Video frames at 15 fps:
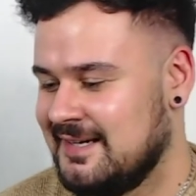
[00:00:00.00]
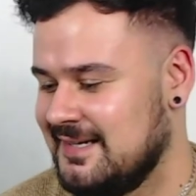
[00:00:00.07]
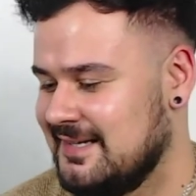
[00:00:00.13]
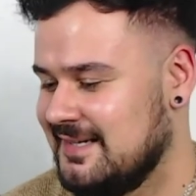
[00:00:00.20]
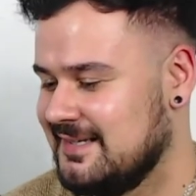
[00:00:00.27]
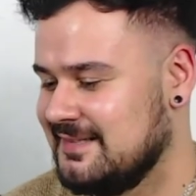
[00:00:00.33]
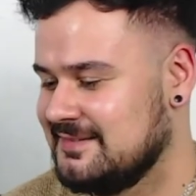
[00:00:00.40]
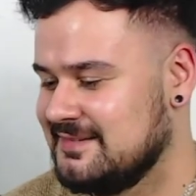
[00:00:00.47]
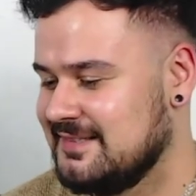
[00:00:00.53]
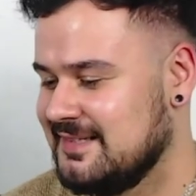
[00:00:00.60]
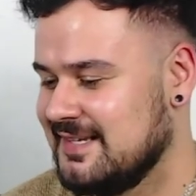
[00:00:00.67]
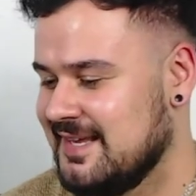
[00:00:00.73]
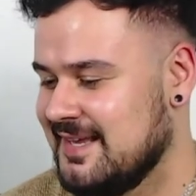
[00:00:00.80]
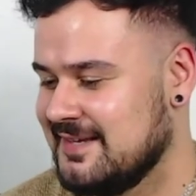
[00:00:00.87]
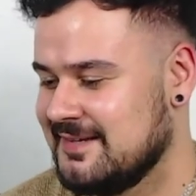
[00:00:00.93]

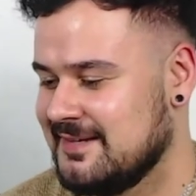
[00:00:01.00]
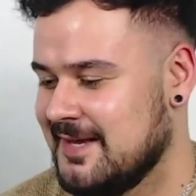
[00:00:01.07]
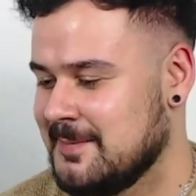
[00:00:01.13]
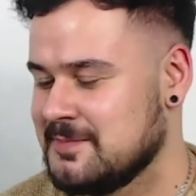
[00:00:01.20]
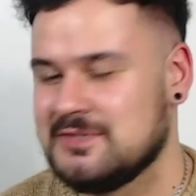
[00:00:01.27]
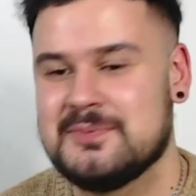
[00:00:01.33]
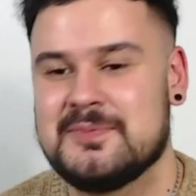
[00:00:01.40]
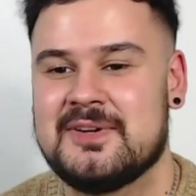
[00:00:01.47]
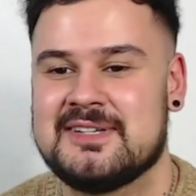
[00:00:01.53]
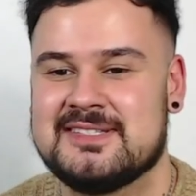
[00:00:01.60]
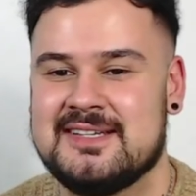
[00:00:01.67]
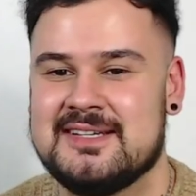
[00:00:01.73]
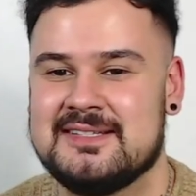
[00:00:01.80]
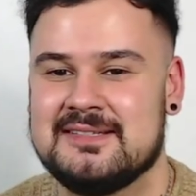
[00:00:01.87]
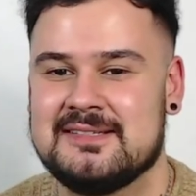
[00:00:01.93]
yeah, I'm super
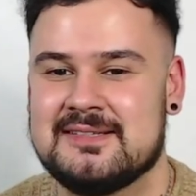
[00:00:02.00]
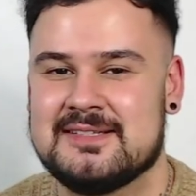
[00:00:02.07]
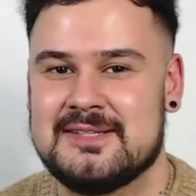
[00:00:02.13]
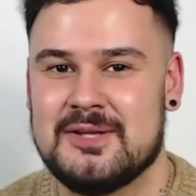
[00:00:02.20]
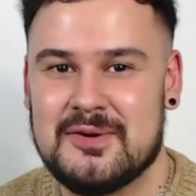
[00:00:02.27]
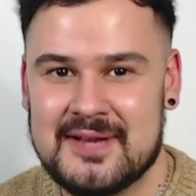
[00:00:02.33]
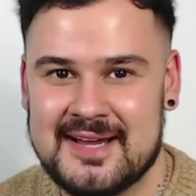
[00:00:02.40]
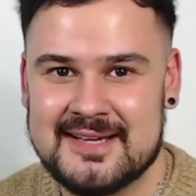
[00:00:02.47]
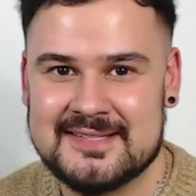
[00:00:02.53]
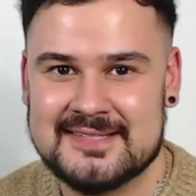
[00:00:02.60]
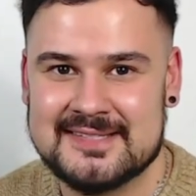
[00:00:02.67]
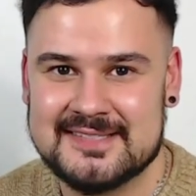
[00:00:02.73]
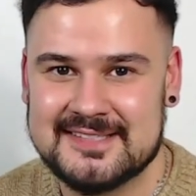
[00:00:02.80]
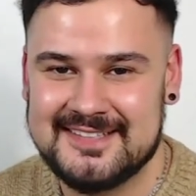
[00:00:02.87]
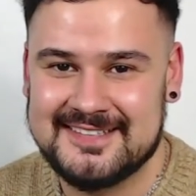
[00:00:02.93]
excited. So
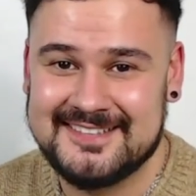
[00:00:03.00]
guys,